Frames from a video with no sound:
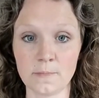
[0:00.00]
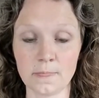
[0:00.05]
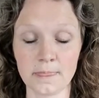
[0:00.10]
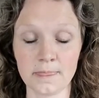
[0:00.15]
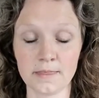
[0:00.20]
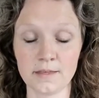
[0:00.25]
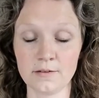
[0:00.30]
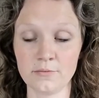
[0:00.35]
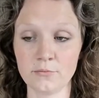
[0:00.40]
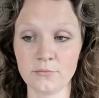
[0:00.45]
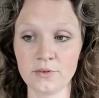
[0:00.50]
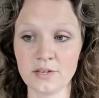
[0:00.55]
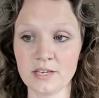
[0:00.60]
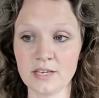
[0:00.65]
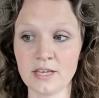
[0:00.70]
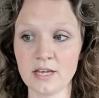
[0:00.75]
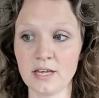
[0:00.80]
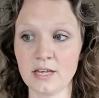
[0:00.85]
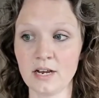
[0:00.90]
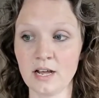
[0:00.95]
Then we
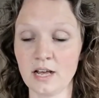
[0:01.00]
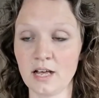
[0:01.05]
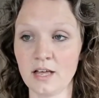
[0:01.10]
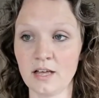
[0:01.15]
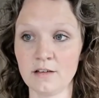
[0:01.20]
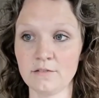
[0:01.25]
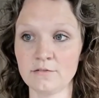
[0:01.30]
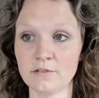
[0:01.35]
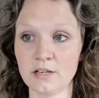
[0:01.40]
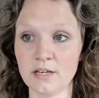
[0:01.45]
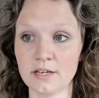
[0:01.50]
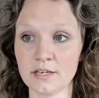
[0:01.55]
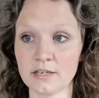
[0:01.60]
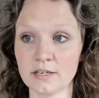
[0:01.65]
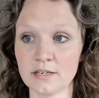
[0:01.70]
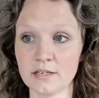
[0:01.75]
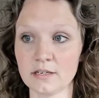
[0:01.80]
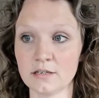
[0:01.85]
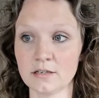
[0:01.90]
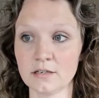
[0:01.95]
can't have like
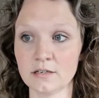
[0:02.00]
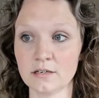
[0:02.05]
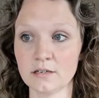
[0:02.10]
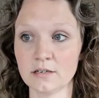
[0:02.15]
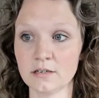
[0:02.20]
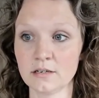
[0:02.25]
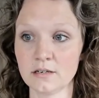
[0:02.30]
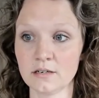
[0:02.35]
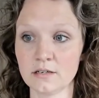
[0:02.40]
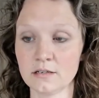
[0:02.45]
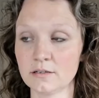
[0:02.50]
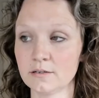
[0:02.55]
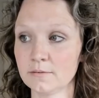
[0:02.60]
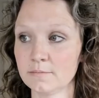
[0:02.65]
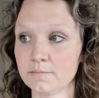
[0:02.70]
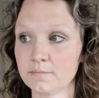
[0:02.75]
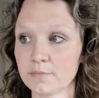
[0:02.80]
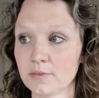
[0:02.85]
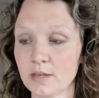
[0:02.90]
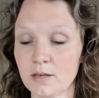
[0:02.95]
a
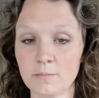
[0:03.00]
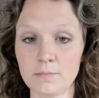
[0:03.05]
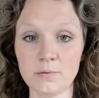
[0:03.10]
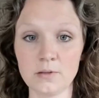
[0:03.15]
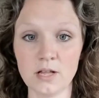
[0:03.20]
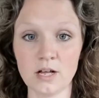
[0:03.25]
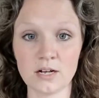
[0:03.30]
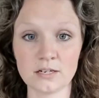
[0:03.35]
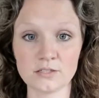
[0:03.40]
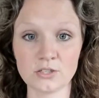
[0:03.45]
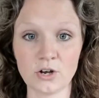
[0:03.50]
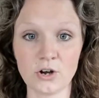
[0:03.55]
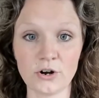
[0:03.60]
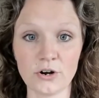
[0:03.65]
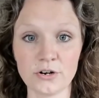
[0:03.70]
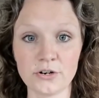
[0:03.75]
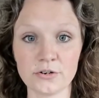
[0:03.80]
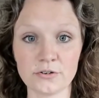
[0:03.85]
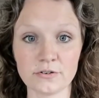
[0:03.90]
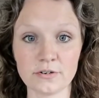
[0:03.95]
blocked
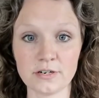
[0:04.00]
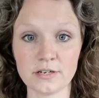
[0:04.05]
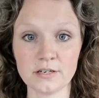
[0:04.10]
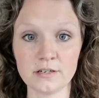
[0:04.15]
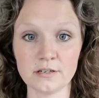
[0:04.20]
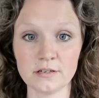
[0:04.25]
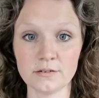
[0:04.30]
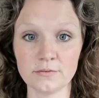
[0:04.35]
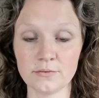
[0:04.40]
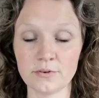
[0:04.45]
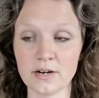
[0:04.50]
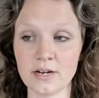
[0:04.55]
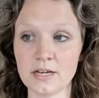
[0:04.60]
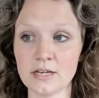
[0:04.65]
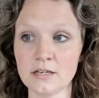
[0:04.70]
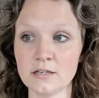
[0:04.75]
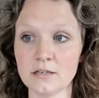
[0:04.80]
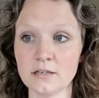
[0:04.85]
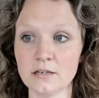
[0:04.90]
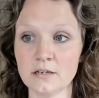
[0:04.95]
artery,
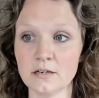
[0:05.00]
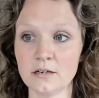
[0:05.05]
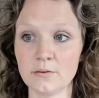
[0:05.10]
right?